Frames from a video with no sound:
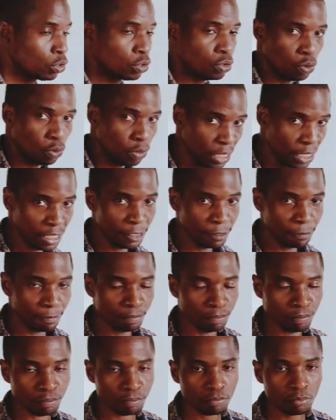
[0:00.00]
read.
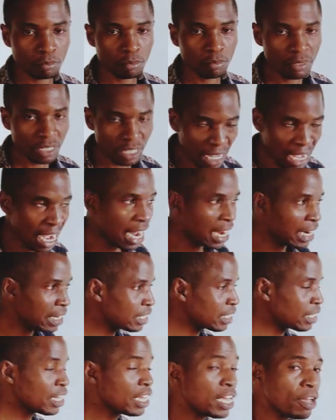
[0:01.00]

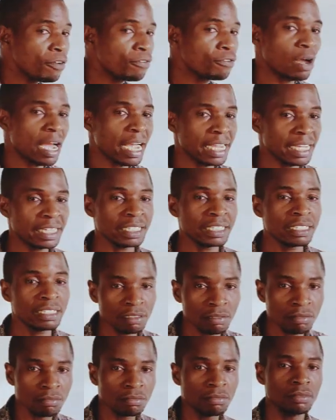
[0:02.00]
And if you are in
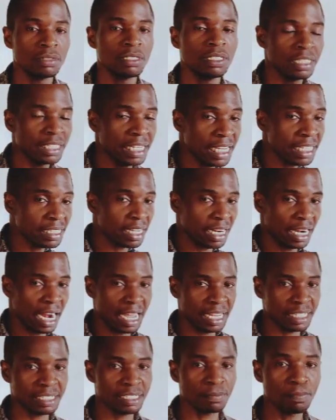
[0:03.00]
this
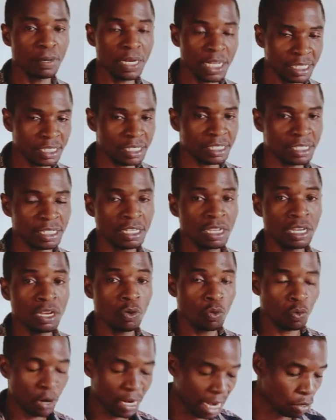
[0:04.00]
class, please,
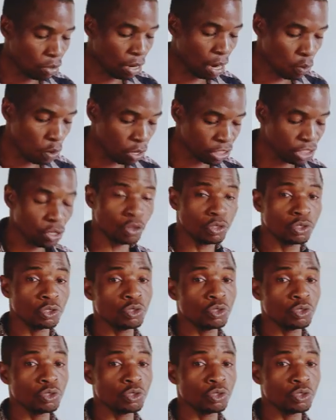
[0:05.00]
whether you are watching on